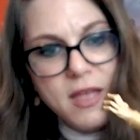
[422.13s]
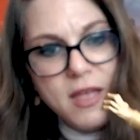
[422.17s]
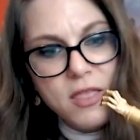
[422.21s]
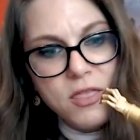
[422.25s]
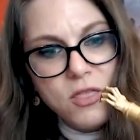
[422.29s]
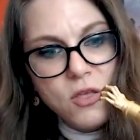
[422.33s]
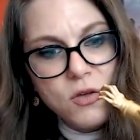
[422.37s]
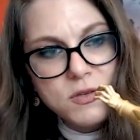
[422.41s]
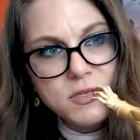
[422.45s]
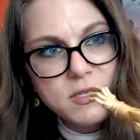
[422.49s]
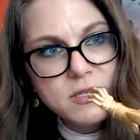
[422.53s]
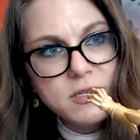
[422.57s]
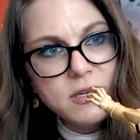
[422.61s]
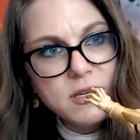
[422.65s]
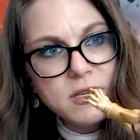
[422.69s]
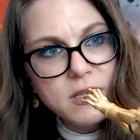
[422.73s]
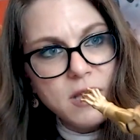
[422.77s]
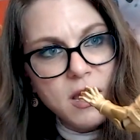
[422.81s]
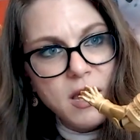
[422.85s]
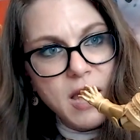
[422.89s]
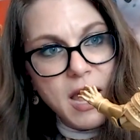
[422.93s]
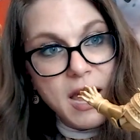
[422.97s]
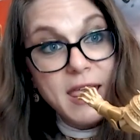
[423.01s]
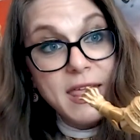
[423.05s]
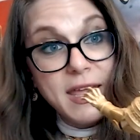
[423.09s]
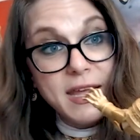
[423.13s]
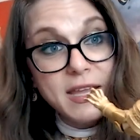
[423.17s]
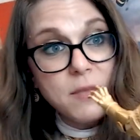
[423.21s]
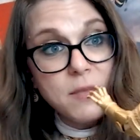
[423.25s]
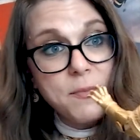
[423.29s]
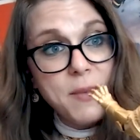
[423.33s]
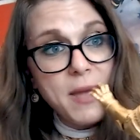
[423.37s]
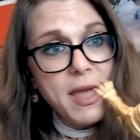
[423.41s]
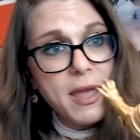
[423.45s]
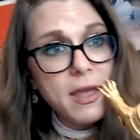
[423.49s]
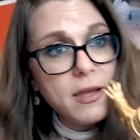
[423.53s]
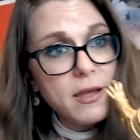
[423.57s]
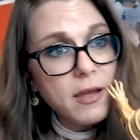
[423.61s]
those. I like the
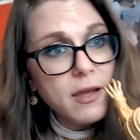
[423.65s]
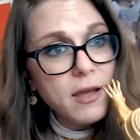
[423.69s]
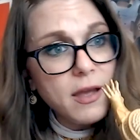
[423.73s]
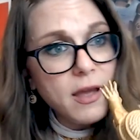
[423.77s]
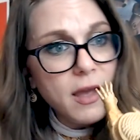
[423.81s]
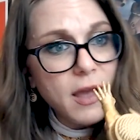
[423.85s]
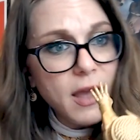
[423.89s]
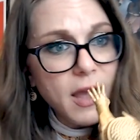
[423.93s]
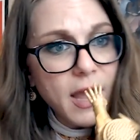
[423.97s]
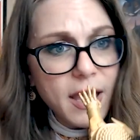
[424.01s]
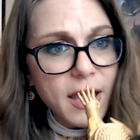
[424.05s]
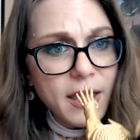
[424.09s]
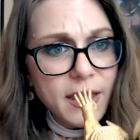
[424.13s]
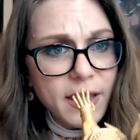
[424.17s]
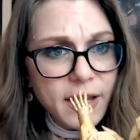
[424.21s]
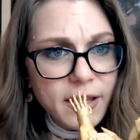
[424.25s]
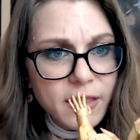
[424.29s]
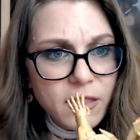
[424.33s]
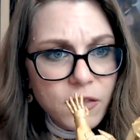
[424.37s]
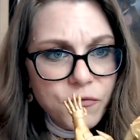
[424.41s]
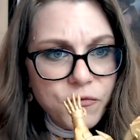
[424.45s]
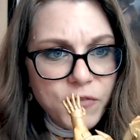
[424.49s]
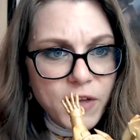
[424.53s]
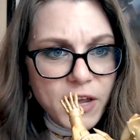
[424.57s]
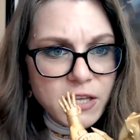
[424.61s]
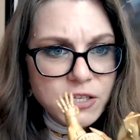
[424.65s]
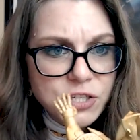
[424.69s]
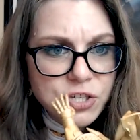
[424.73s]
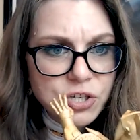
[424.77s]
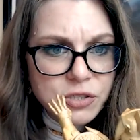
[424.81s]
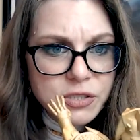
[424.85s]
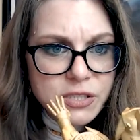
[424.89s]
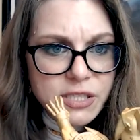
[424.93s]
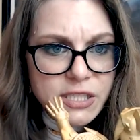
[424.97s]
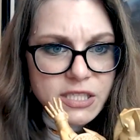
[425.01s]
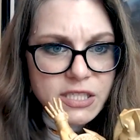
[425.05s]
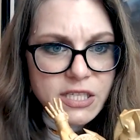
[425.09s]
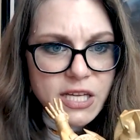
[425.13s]
paint. I like the facial
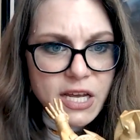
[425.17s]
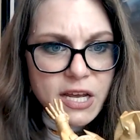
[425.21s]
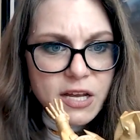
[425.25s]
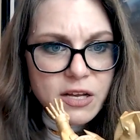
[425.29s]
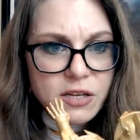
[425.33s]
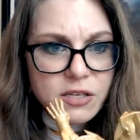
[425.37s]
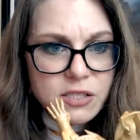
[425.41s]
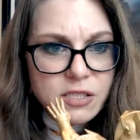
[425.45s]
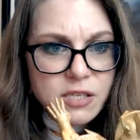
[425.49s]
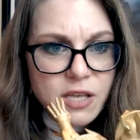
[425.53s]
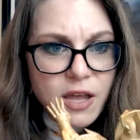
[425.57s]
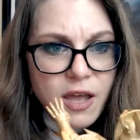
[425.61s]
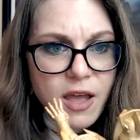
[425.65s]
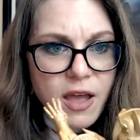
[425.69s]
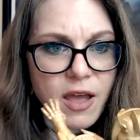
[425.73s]
details.